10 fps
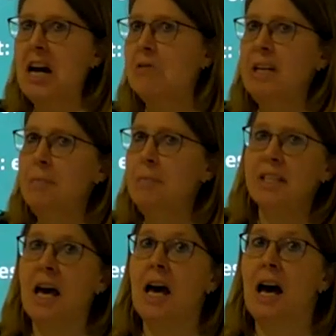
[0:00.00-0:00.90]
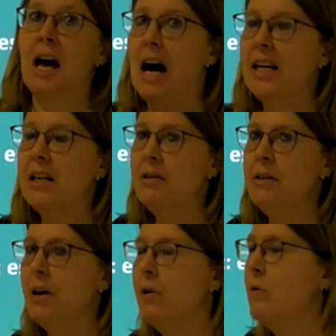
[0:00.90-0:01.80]
count limits, I don't
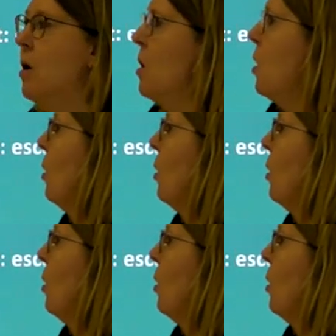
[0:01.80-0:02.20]
know,